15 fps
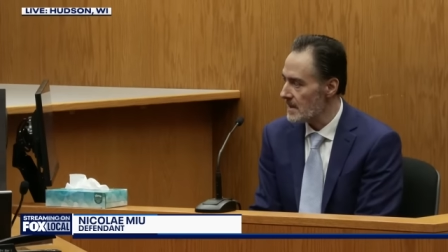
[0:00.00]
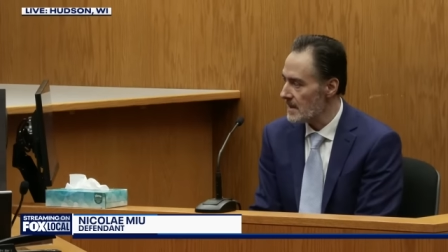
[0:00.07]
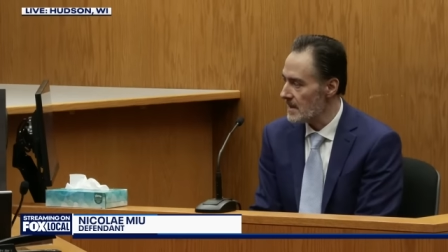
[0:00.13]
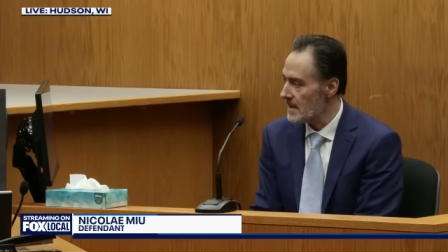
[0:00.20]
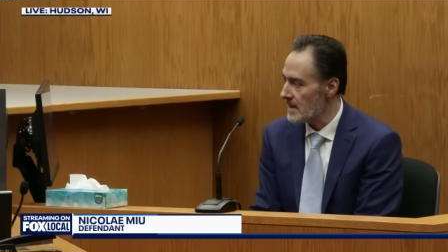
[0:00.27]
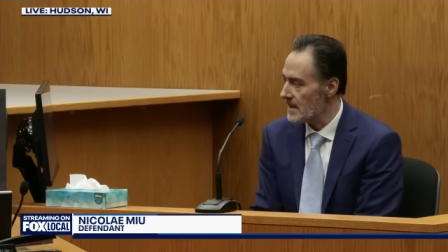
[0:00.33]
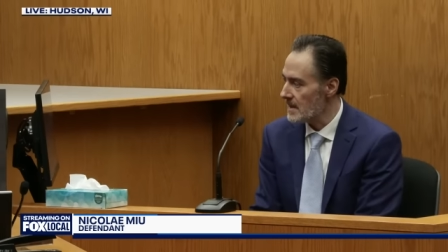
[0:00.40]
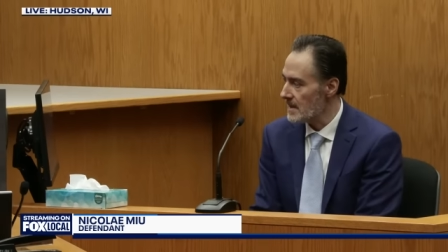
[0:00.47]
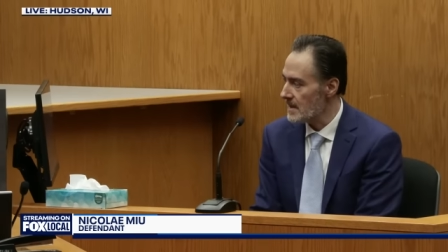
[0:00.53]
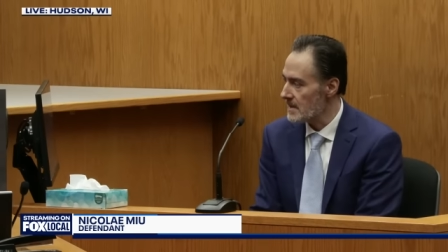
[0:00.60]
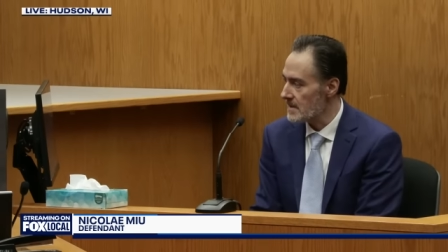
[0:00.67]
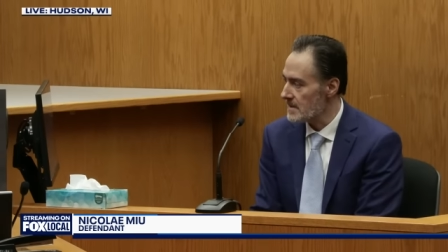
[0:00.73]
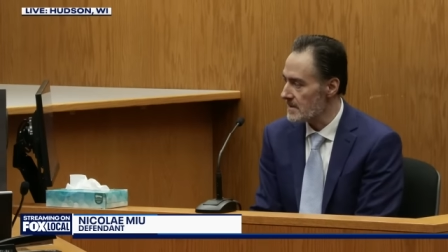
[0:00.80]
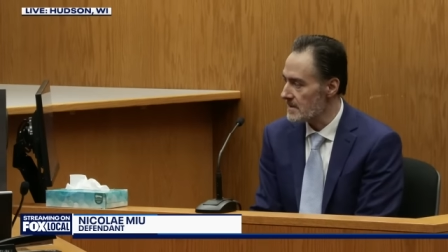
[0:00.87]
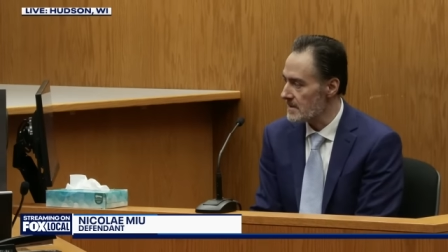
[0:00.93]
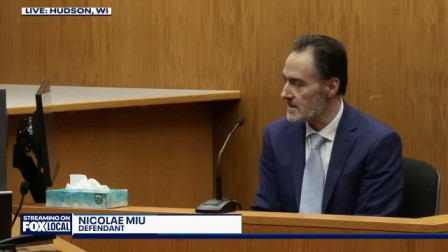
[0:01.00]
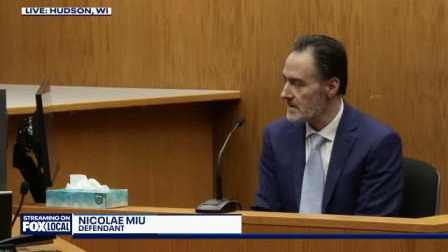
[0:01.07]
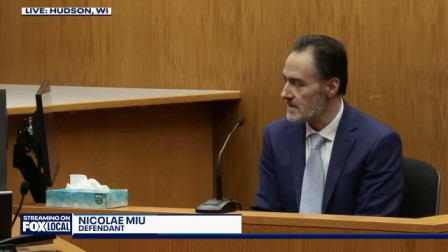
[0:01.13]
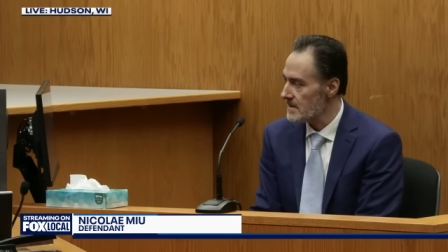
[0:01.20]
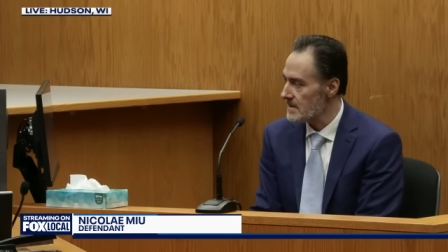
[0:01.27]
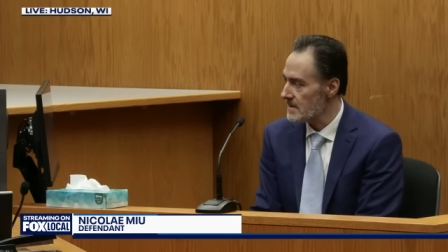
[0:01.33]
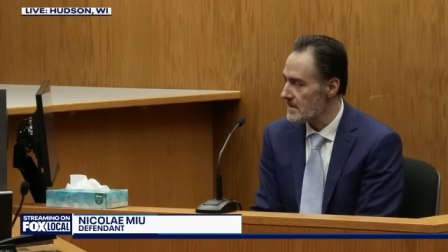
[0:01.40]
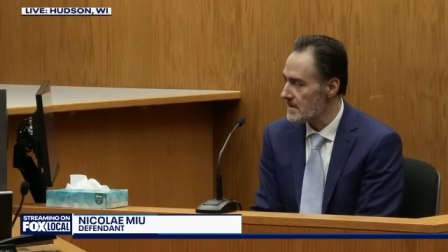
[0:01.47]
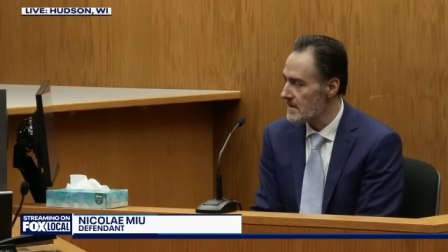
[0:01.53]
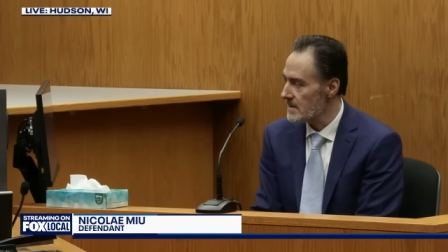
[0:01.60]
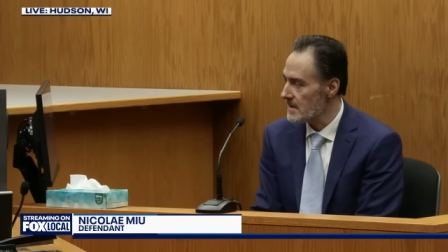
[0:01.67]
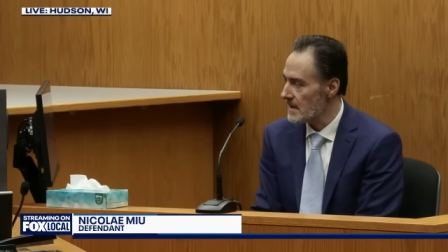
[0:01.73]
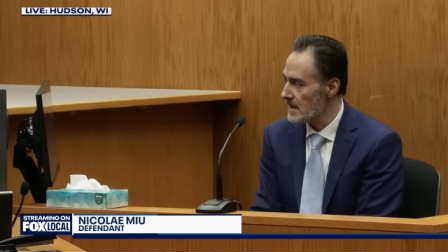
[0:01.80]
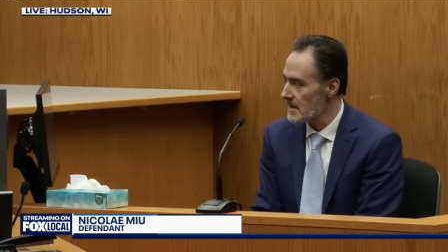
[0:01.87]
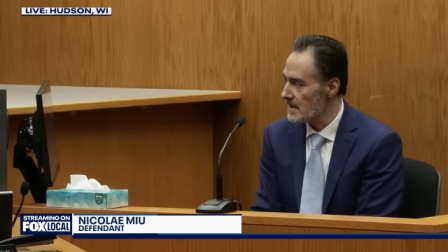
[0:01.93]
and
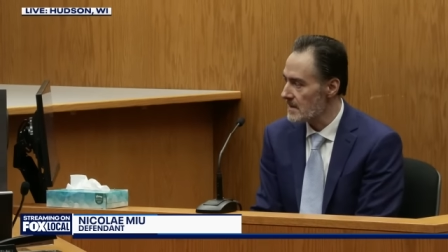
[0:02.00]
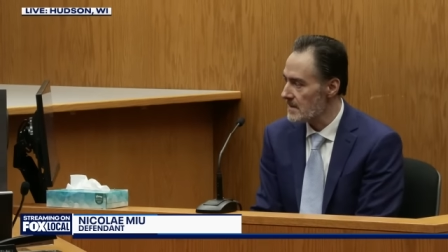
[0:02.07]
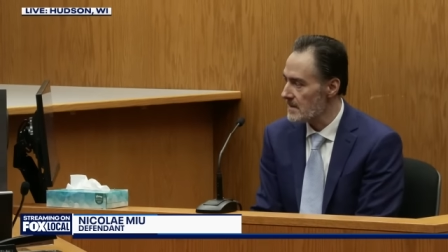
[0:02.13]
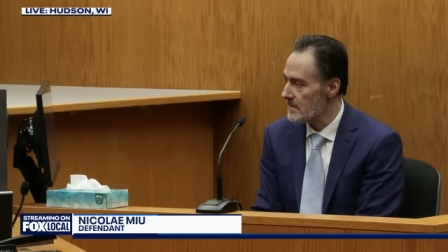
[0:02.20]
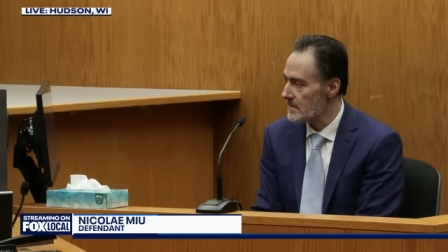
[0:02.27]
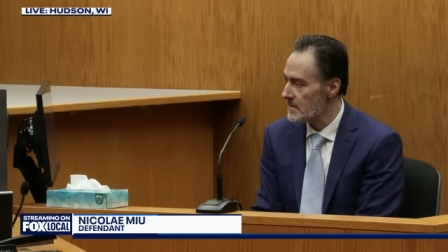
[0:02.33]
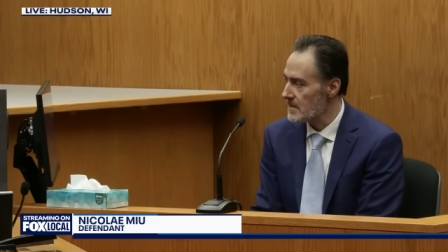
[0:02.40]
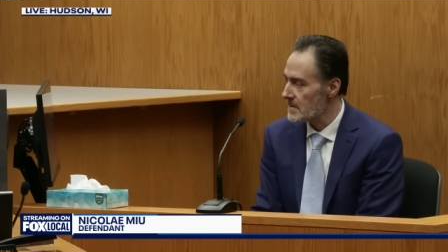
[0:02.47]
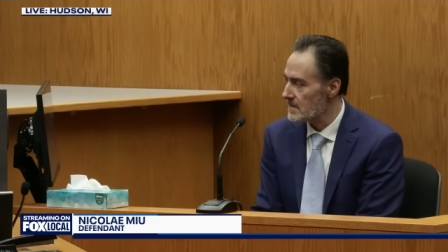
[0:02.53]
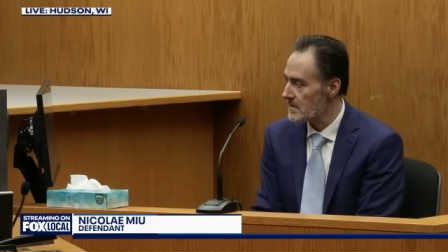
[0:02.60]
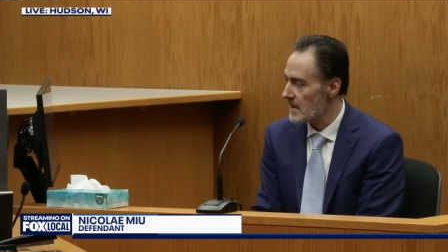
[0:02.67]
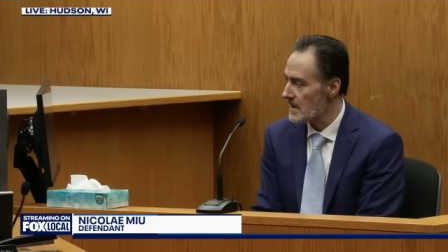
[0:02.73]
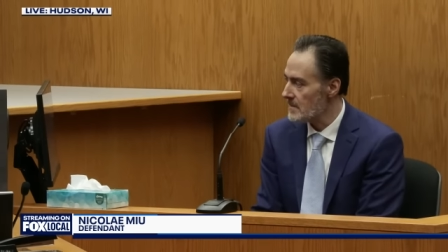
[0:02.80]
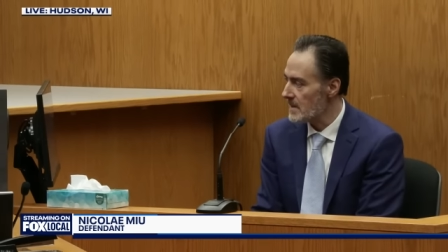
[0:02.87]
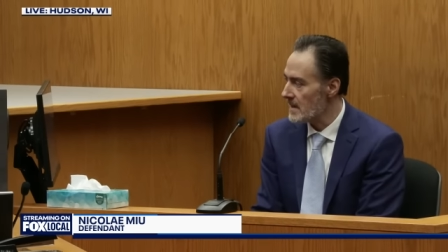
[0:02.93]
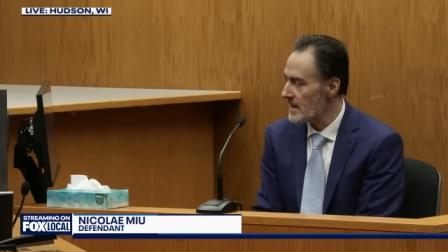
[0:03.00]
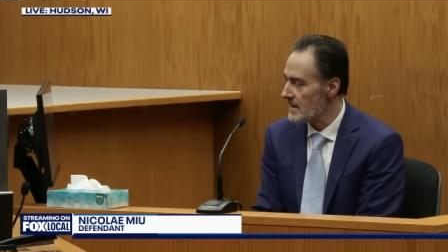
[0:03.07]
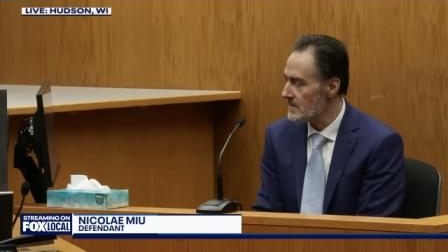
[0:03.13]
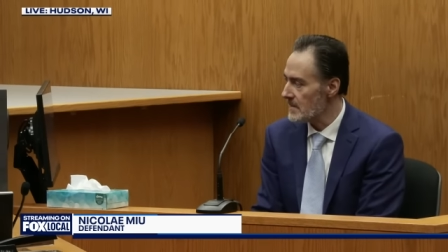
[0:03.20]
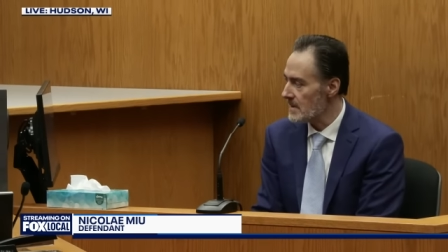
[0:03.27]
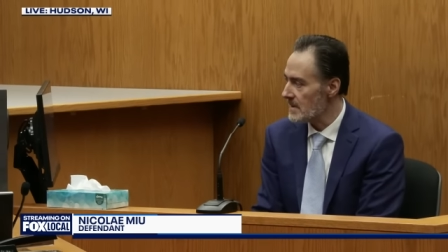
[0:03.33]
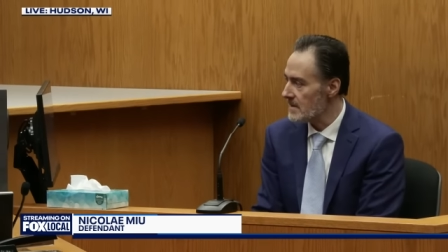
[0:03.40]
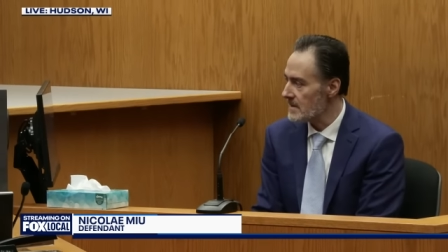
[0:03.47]
they were right behind me.